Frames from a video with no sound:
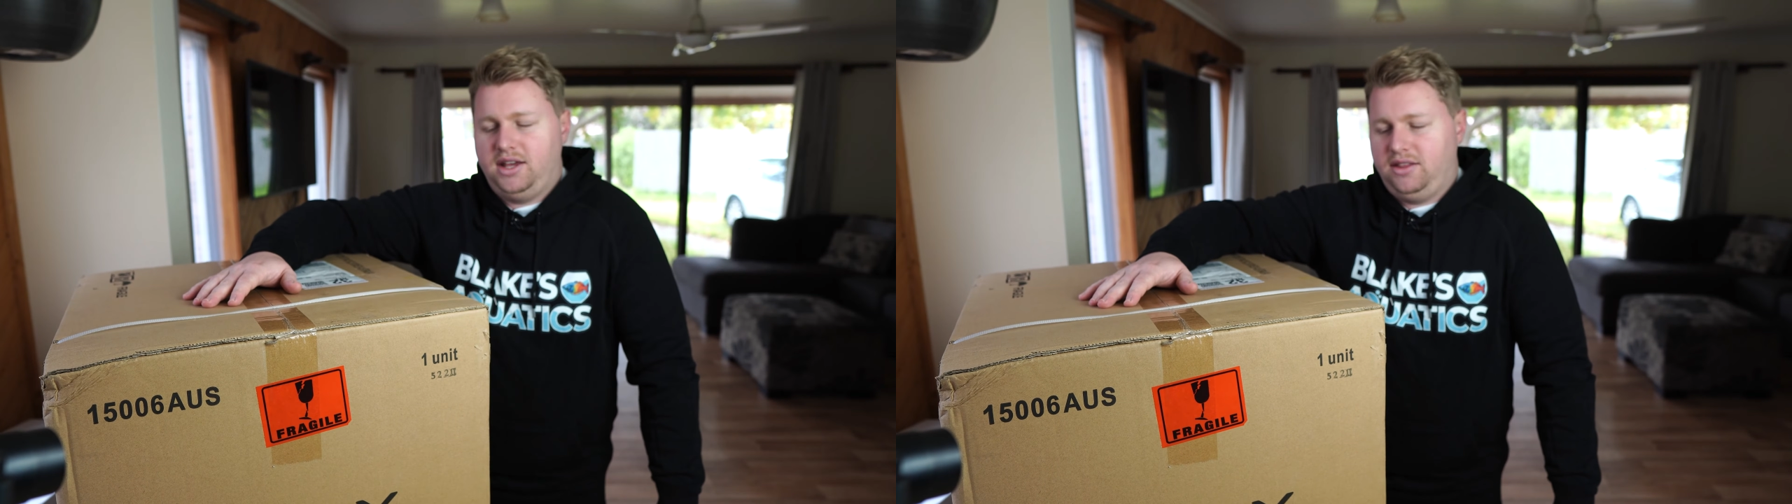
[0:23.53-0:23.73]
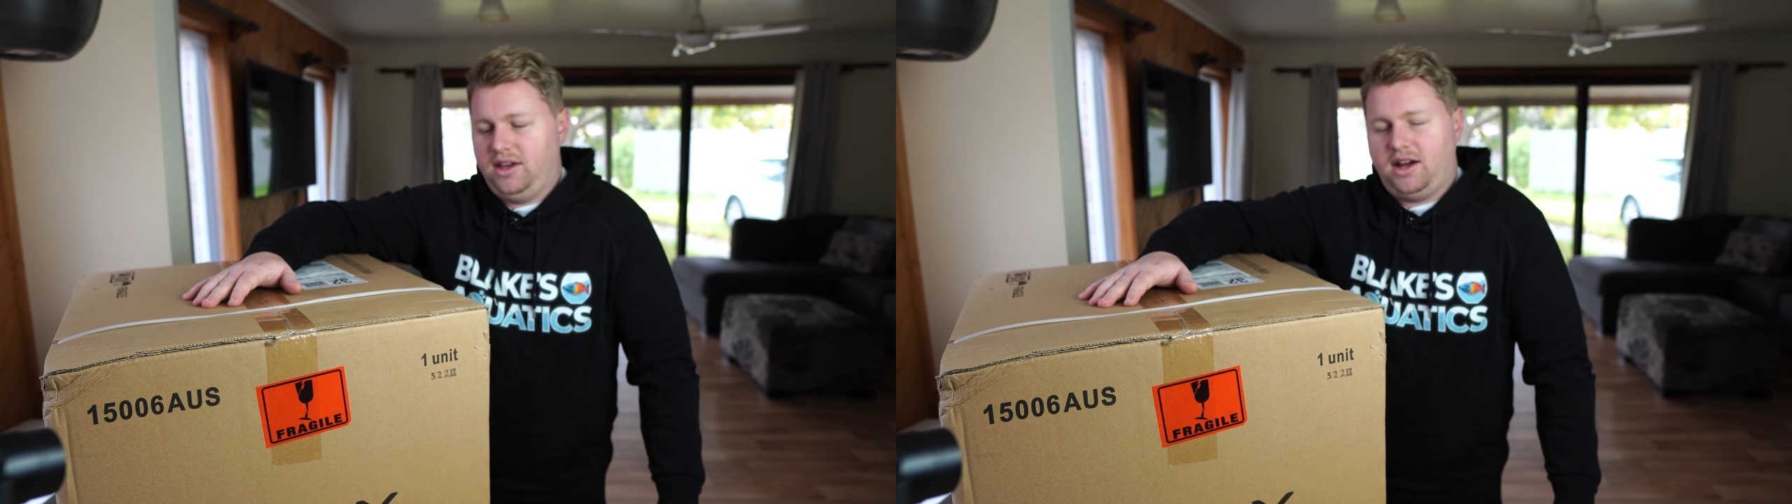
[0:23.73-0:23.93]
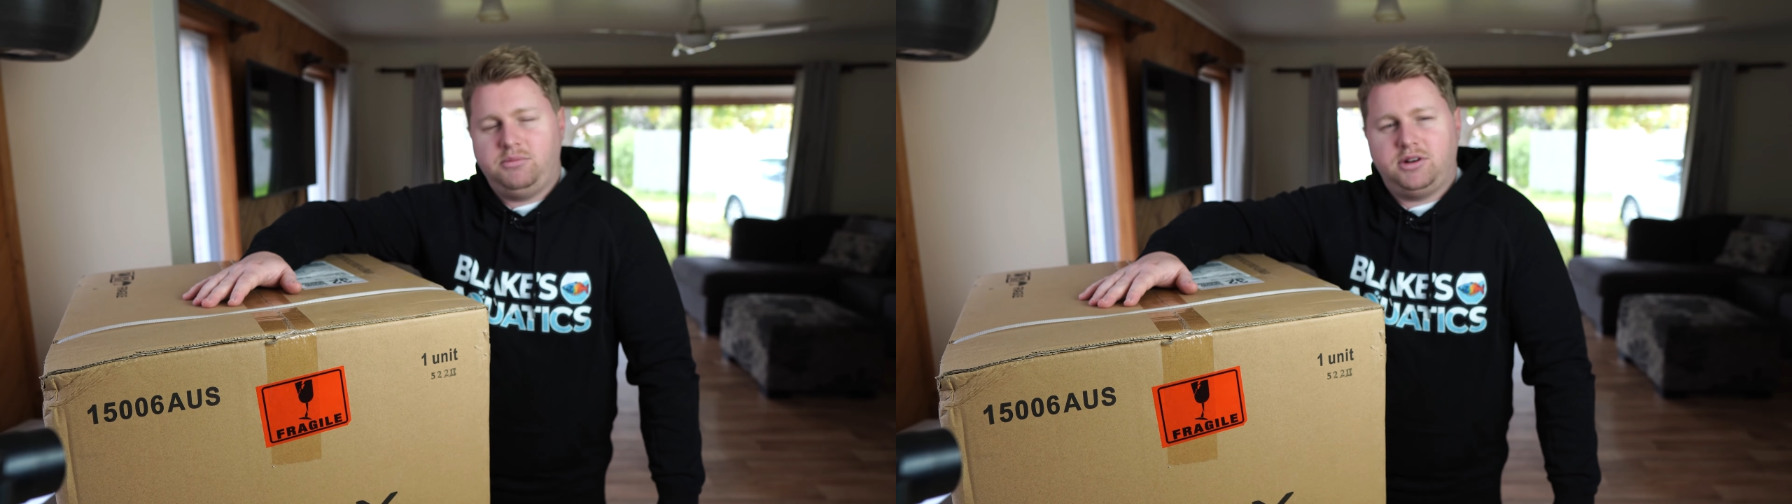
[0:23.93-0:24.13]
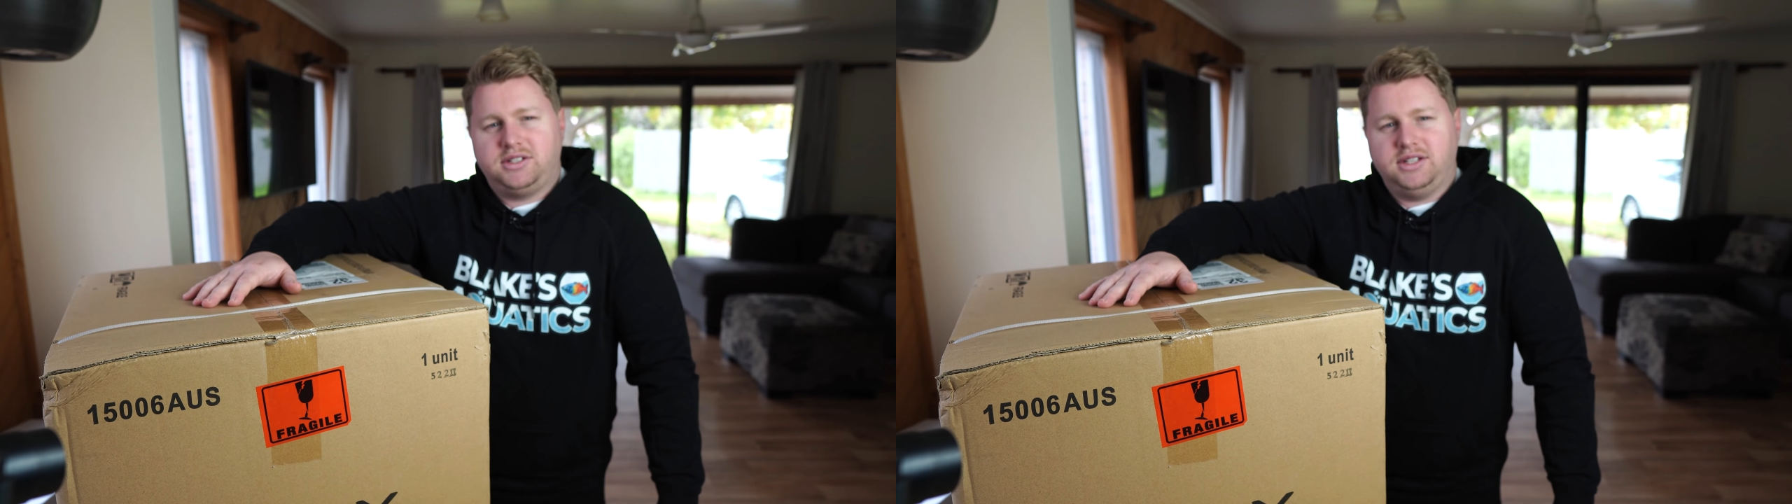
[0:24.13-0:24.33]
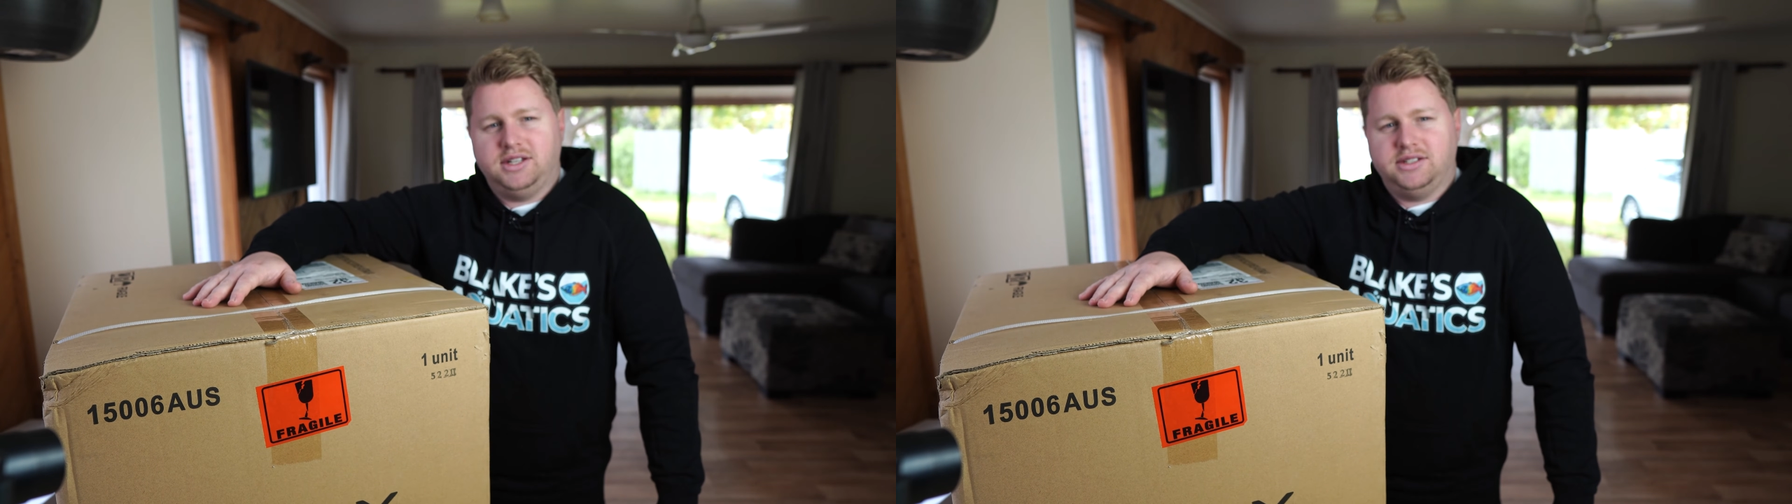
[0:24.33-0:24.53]
the
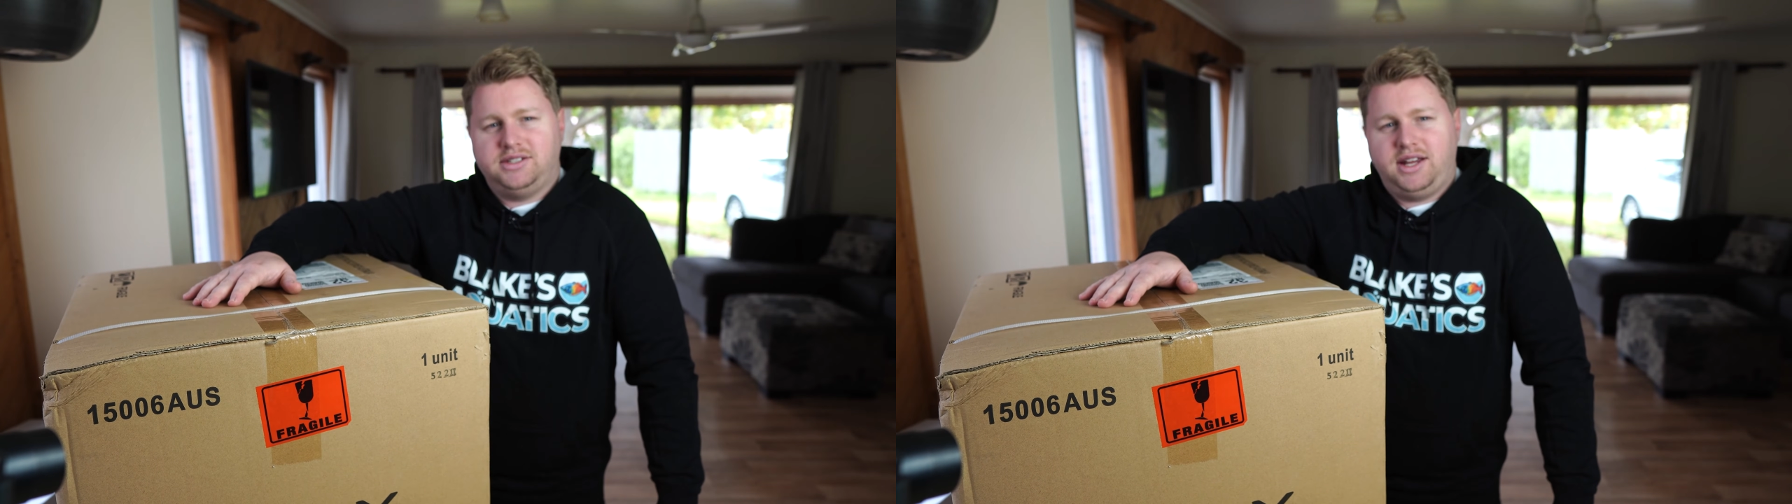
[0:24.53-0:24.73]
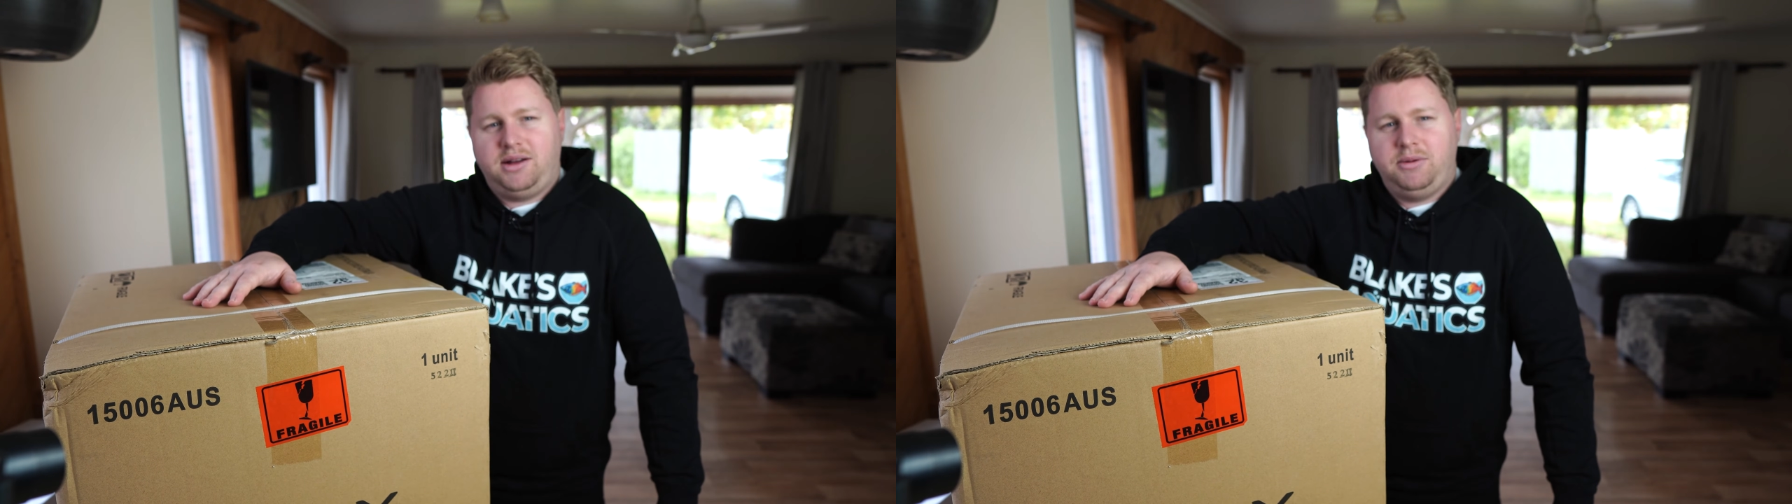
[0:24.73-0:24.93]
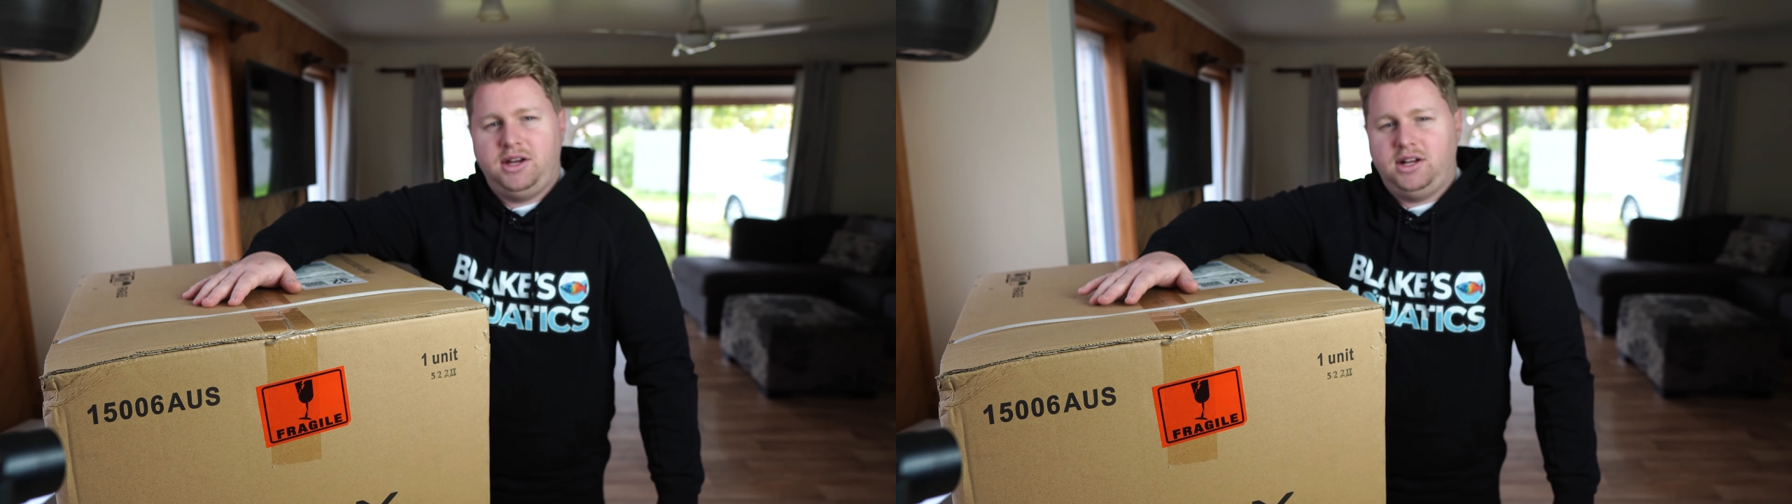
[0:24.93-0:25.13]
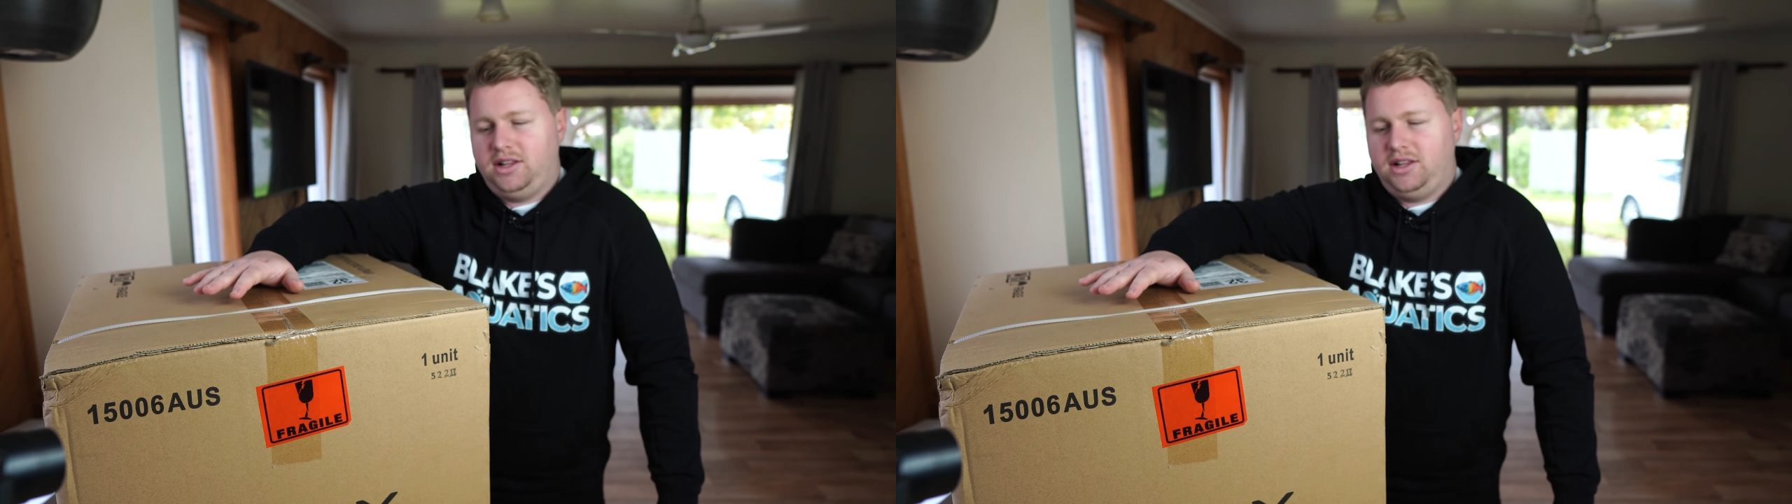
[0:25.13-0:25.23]
unboxing and setup,